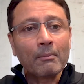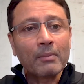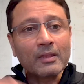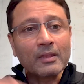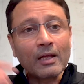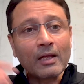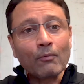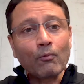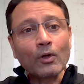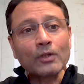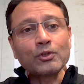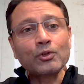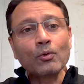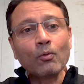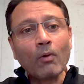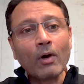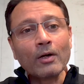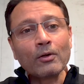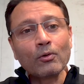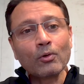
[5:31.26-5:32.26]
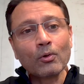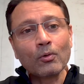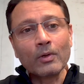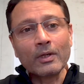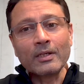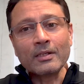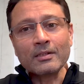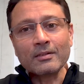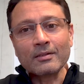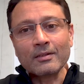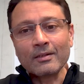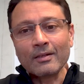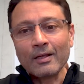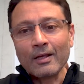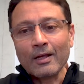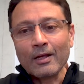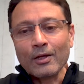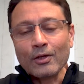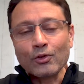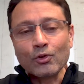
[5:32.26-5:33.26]
but then what you want to do is
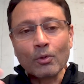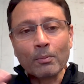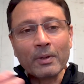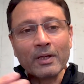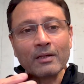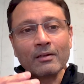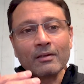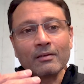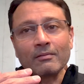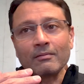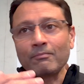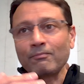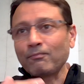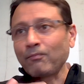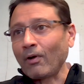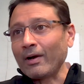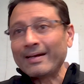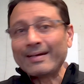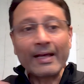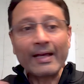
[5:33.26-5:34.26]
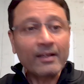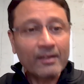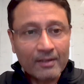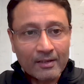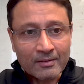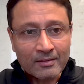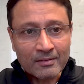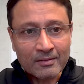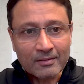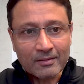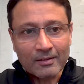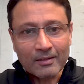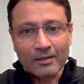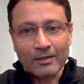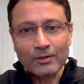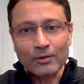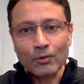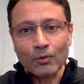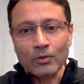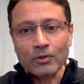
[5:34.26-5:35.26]
you've been for decades
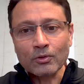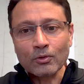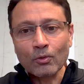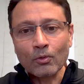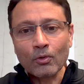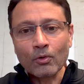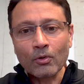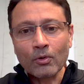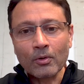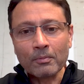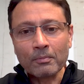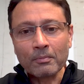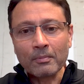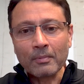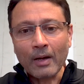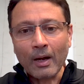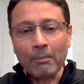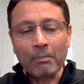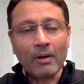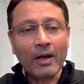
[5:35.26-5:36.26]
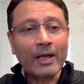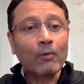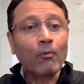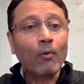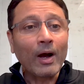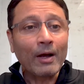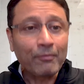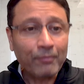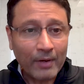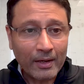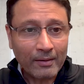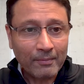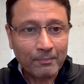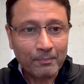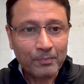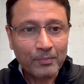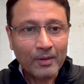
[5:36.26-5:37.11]
used to applying Wi-Fi.